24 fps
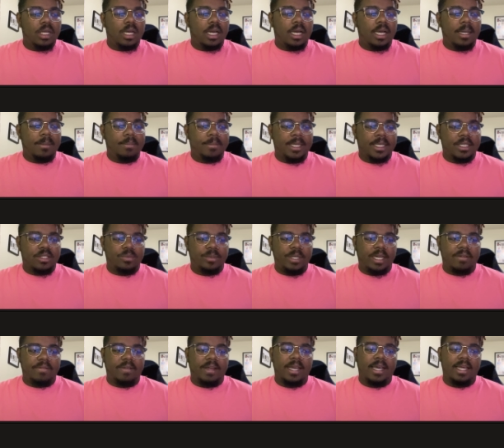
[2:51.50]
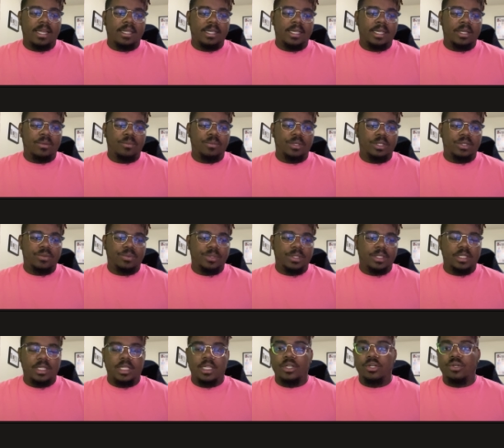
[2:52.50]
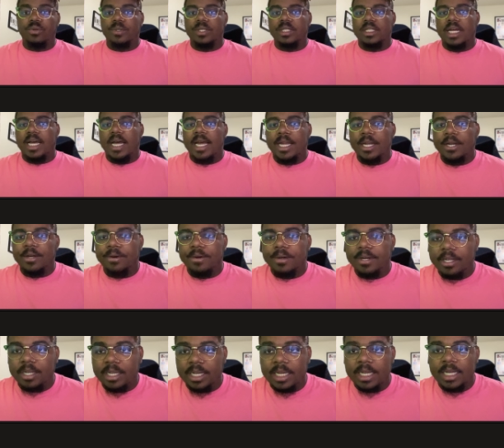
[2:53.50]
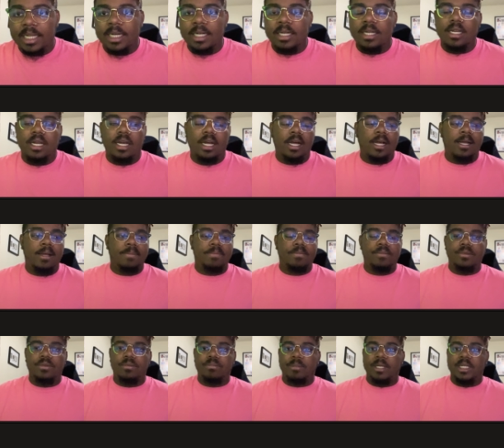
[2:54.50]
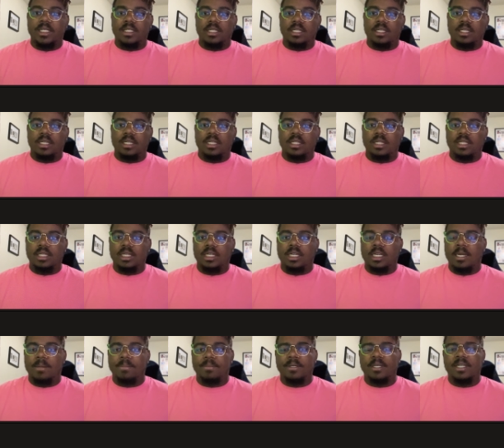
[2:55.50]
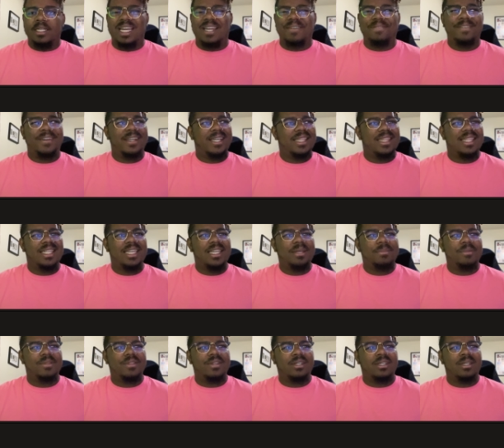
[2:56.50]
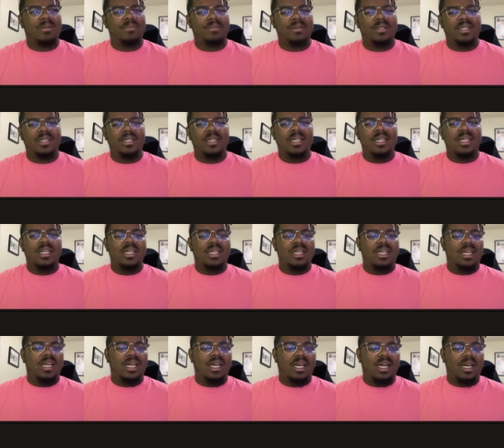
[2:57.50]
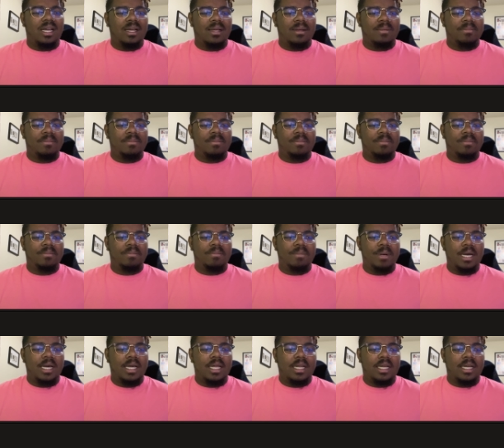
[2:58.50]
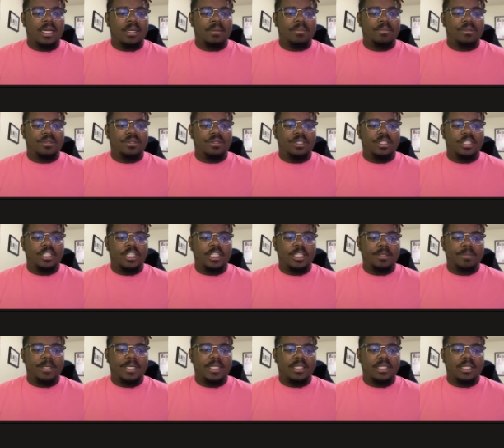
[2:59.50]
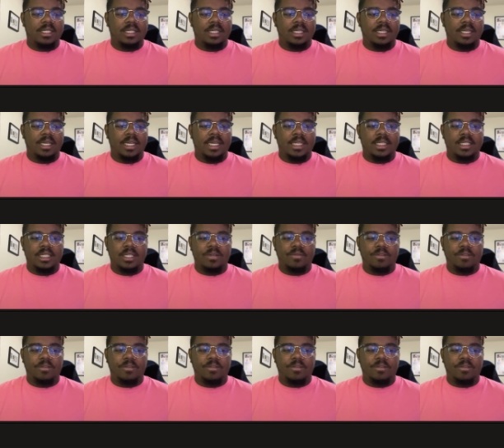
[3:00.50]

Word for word: Up next, we have Helly, which was the newest hire in um, basically the company. I forget the name of the company, um, but um, she basically is the